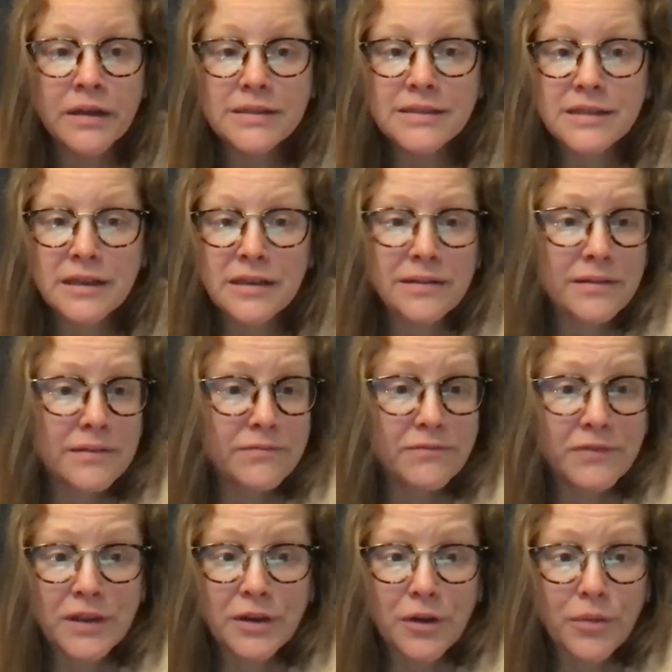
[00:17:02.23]

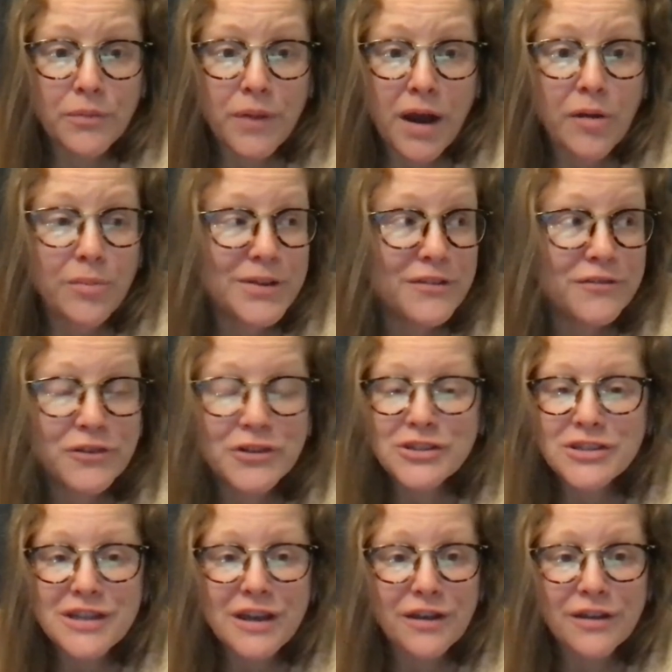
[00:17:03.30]
I'll be the first to
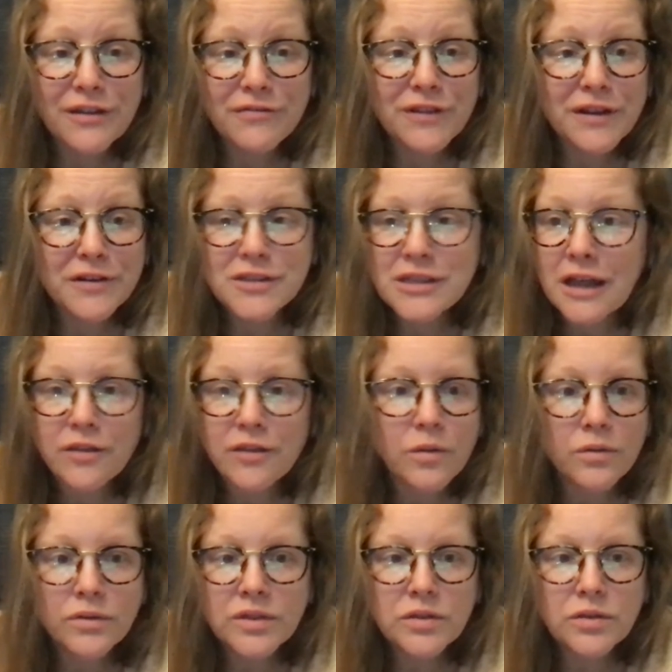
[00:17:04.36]
you that FLAIR is not the
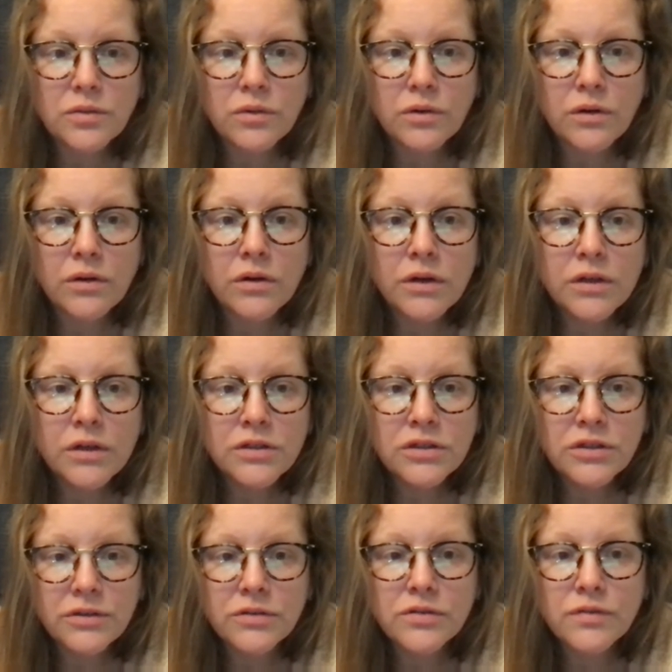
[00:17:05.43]
only tool to
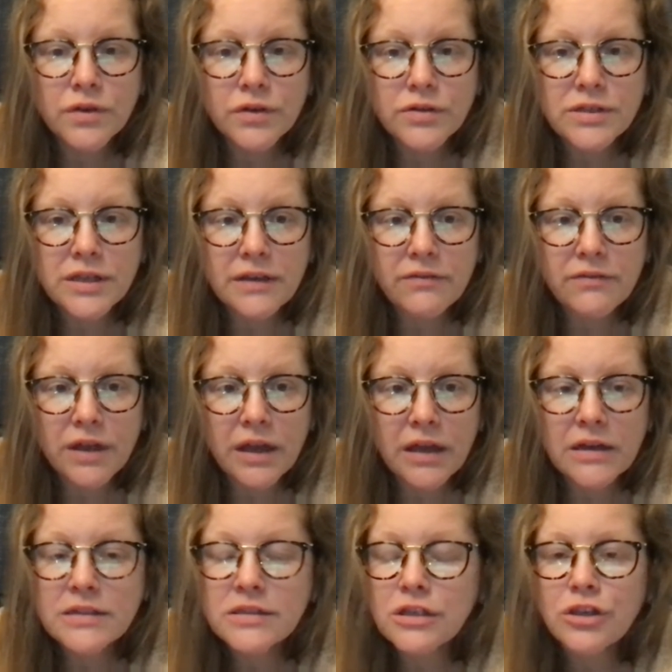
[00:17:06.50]
use for your safety. It
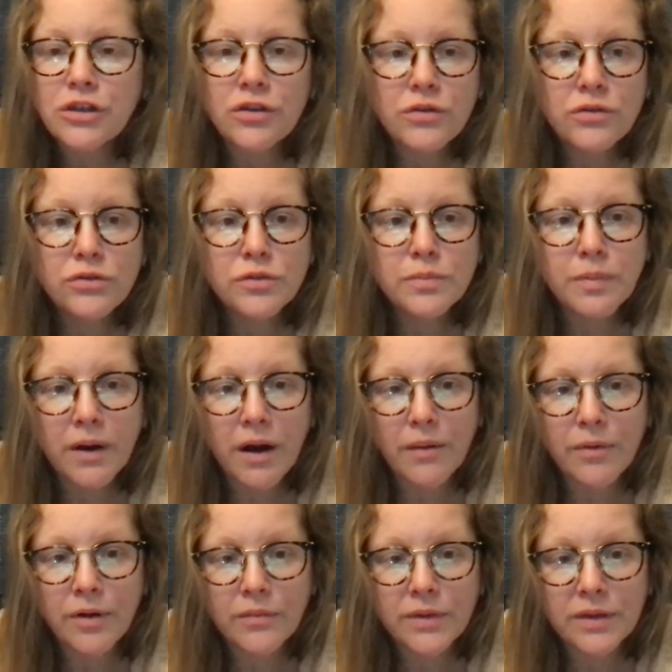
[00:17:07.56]
is a huge
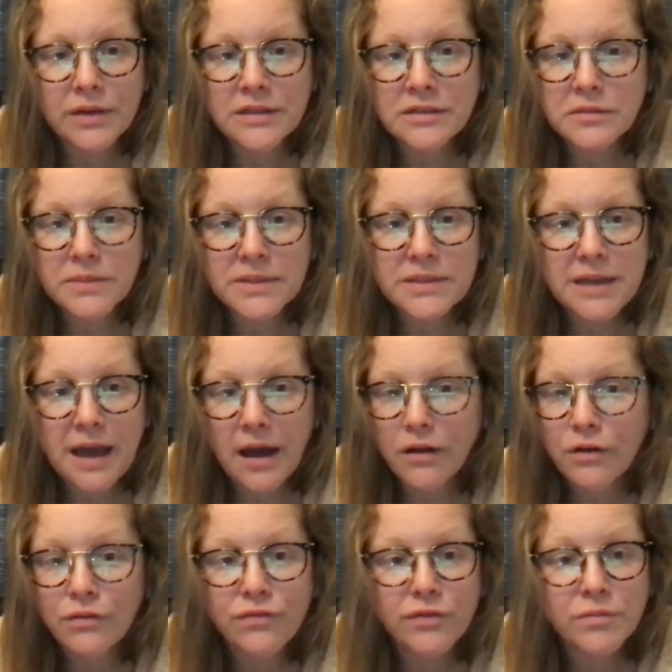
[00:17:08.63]
problem that needs to be
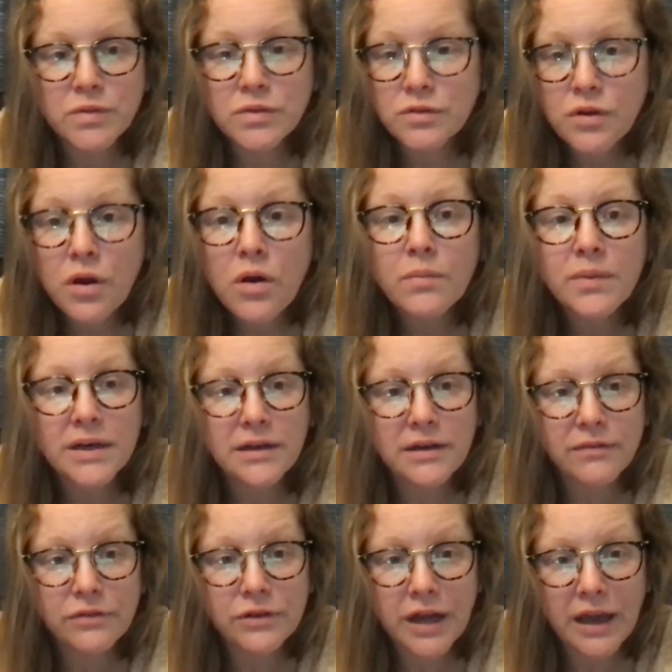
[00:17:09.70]
tackled from so many
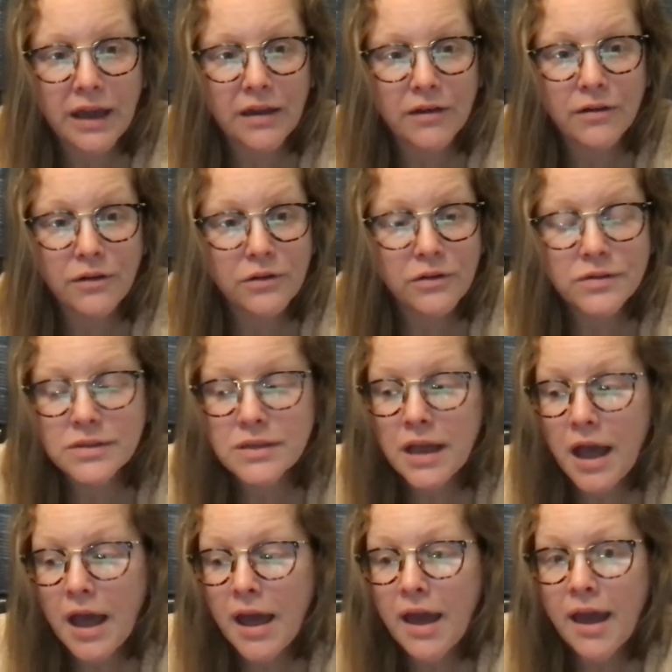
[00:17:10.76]
different angles.
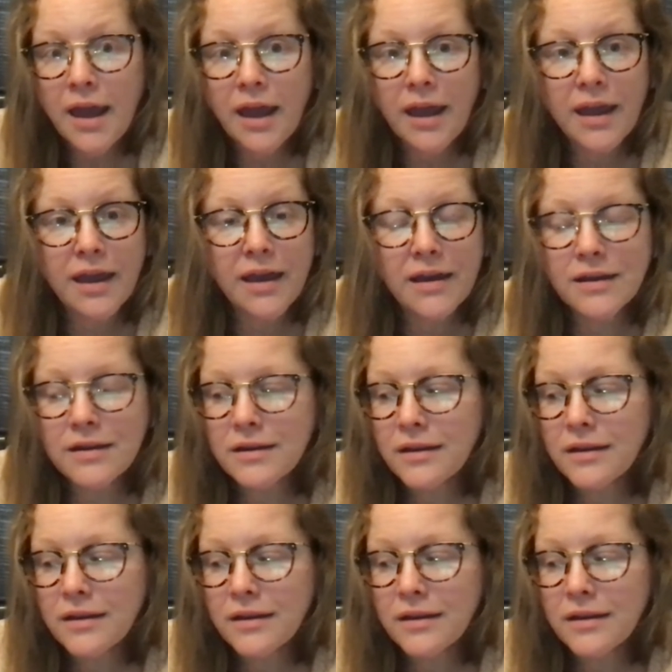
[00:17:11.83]
And